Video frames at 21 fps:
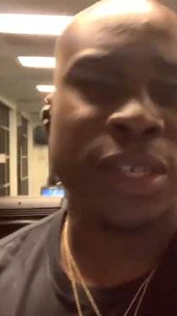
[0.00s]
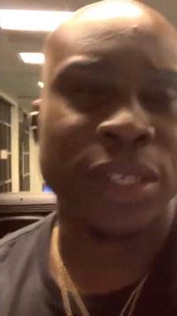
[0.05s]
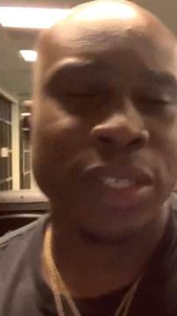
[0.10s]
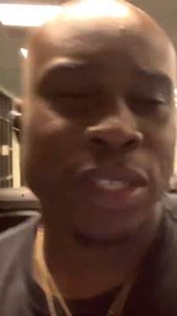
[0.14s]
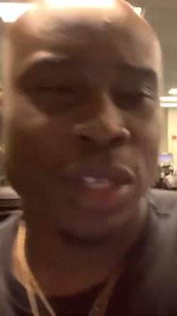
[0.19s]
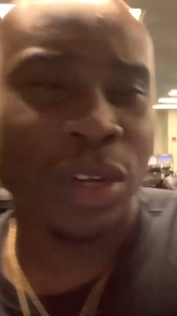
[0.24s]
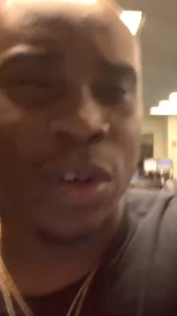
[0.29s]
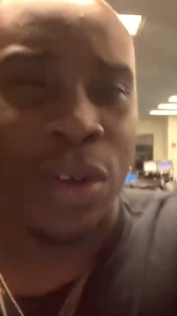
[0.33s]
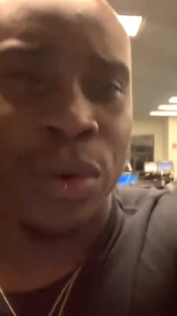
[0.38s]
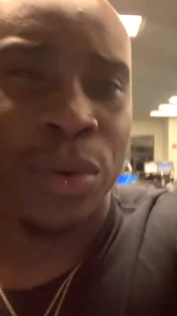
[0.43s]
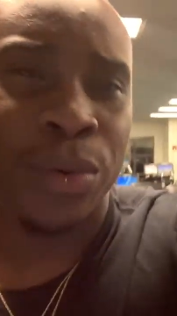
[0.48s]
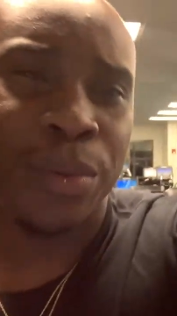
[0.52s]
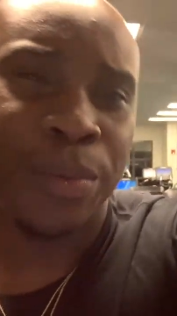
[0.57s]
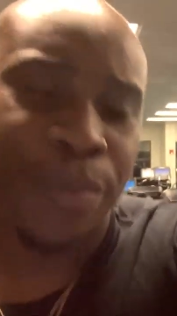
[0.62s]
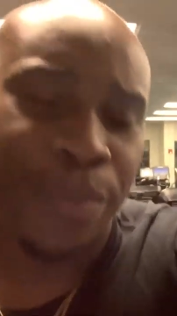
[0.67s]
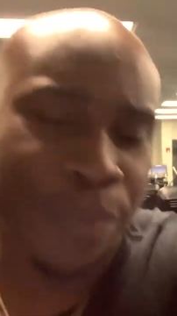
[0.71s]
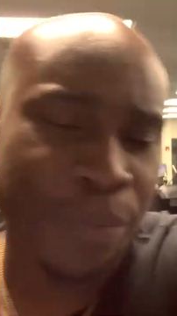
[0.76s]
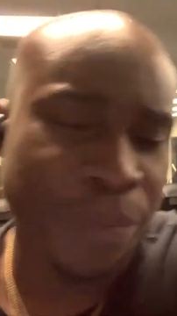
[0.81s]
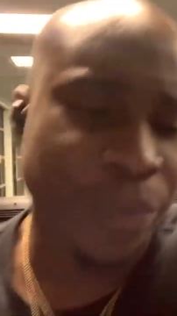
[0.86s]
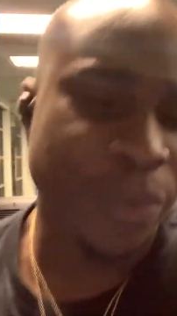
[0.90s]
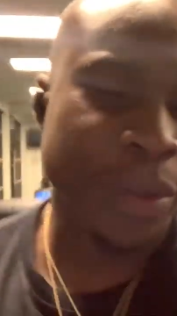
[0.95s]
So
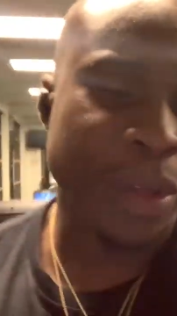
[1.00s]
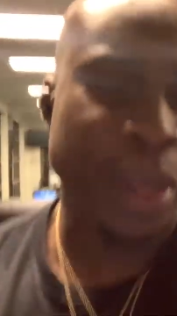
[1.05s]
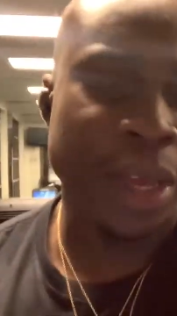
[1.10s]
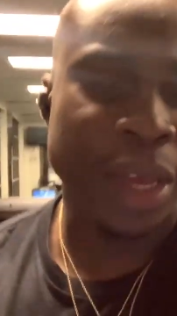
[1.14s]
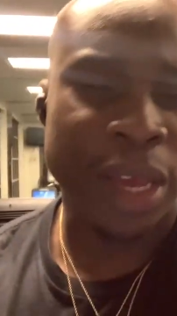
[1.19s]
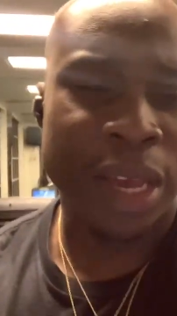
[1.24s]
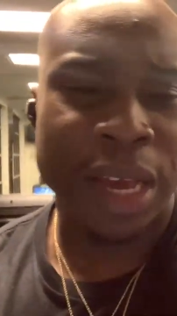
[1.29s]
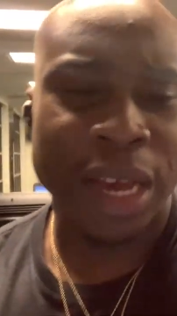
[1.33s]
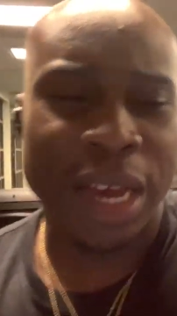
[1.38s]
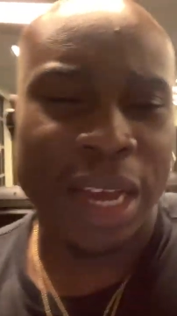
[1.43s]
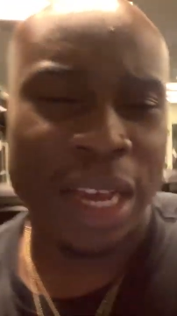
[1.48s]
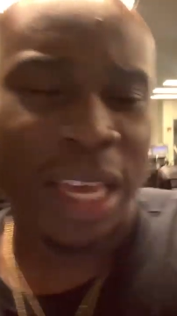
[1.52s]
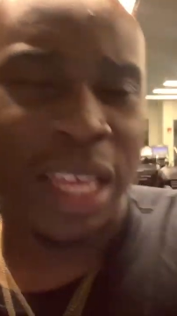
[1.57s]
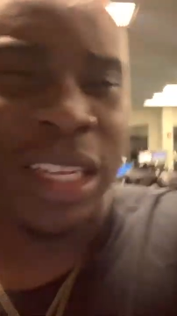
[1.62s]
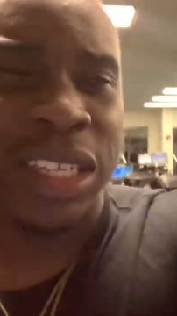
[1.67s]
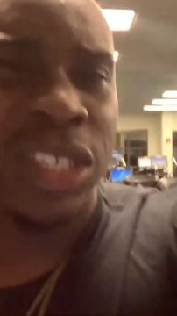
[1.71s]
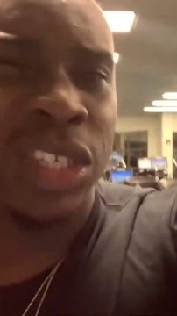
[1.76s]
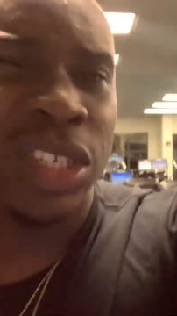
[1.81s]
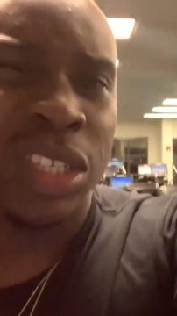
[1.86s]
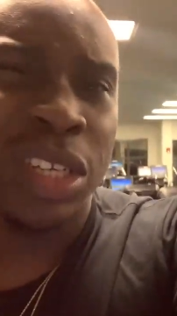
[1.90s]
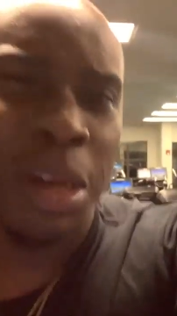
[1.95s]
again,
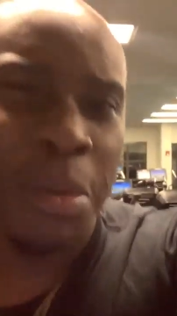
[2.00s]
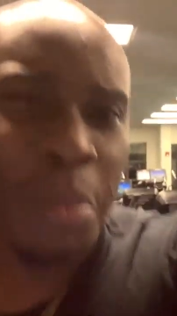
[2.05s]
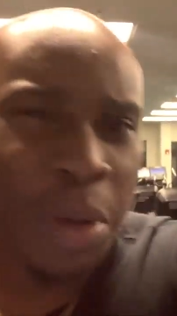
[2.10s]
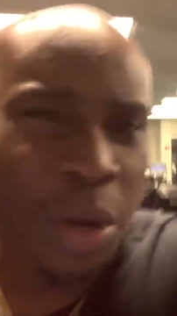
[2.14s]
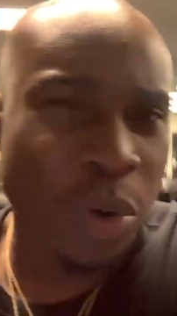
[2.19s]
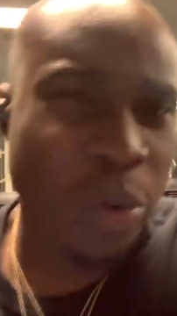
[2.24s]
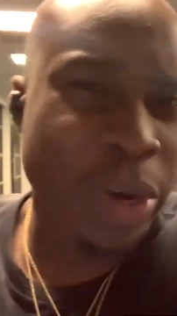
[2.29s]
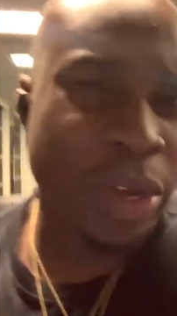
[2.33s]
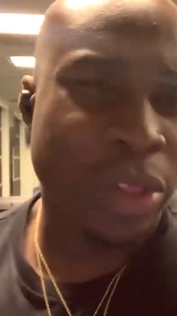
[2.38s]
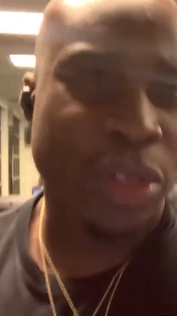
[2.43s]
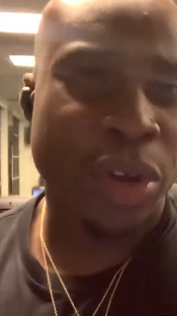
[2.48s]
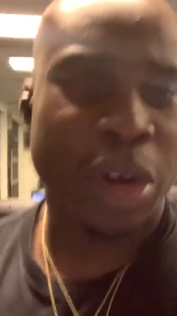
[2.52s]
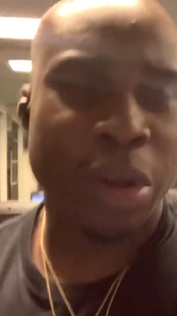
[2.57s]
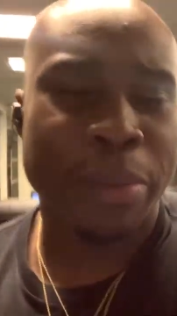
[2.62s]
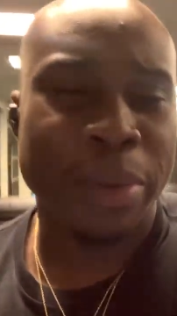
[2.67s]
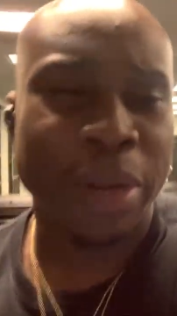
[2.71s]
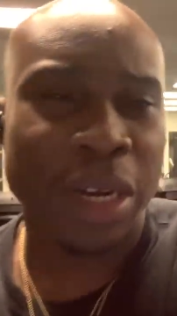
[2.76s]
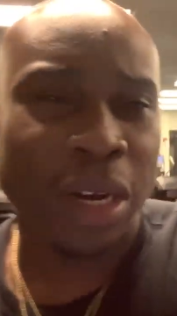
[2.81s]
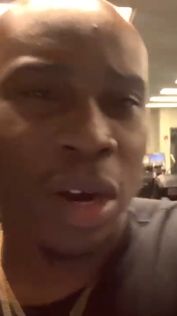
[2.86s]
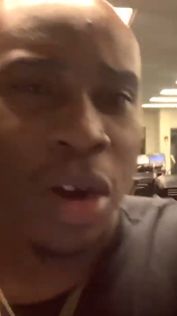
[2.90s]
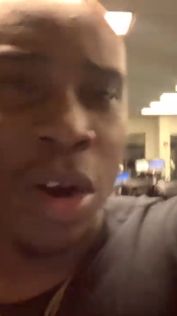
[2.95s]
it's just gonna be a quick
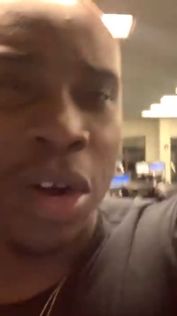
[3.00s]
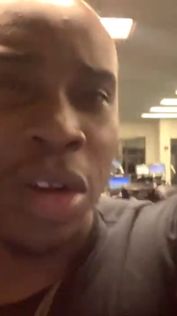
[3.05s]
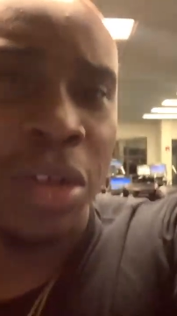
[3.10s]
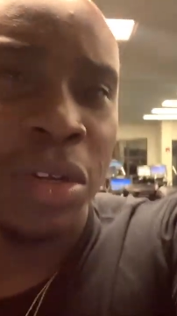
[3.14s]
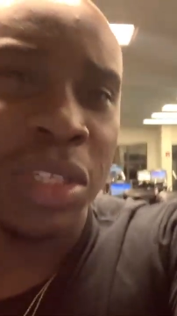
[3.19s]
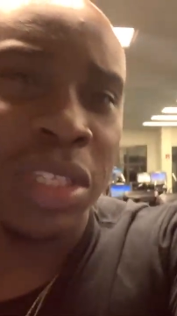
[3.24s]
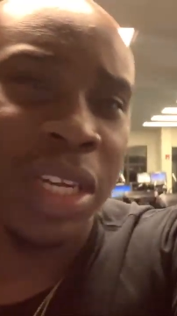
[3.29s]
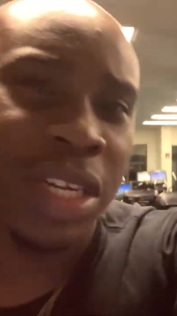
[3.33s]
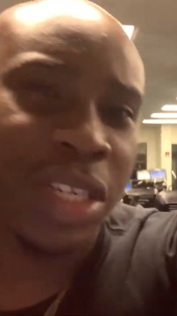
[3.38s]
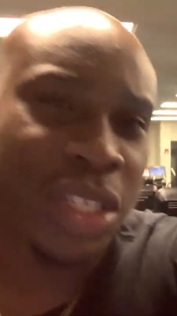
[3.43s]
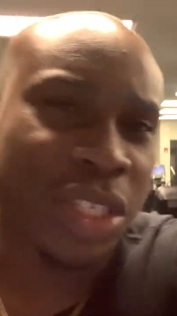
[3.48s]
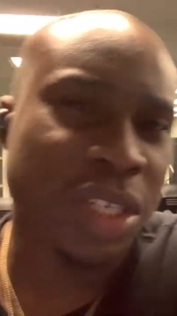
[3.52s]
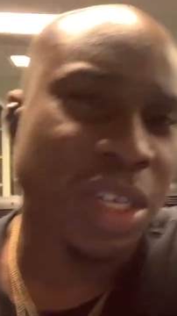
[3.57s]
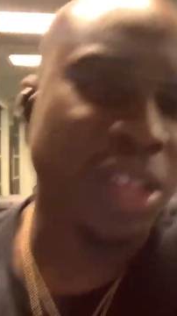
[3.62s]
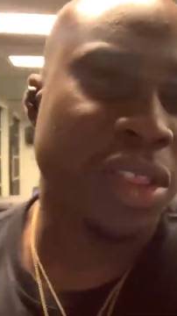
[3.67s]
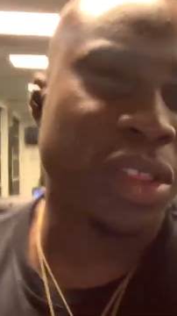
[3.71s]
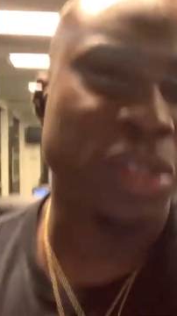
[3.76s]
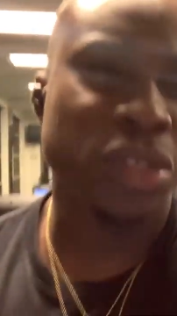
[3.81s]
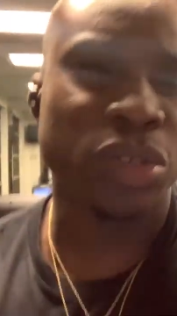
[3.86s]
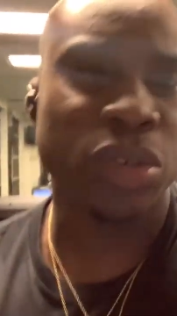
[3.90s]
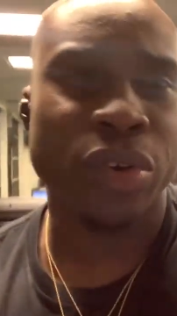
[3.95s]
30-minute cardio session,
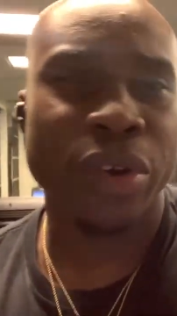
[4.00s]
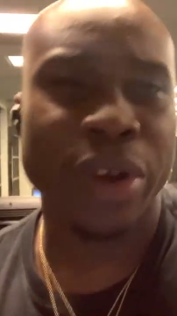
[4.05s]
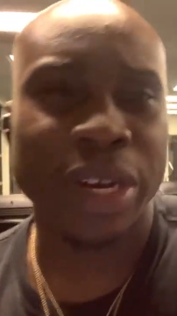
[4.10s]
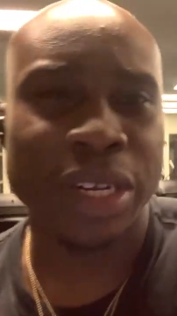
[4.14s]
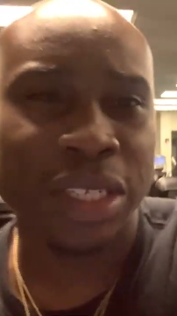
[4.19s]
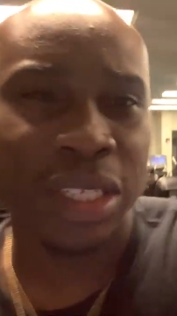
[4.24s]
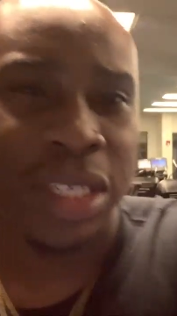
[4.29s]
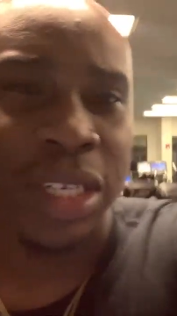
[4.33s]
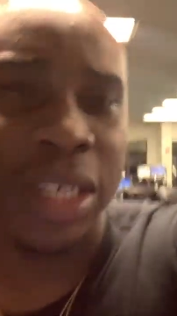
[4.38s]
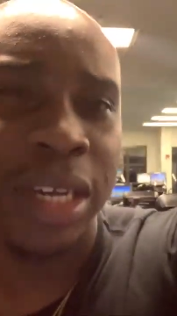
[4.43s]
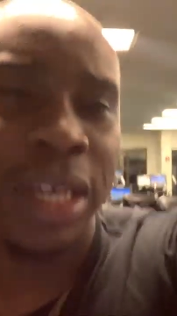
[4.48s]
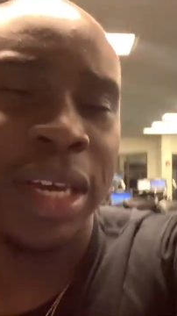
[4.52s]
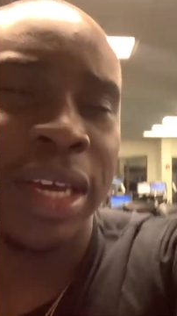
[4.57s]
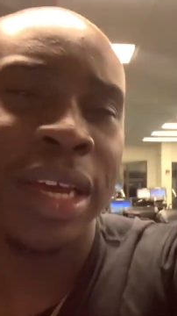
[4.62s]
nothing too crazy.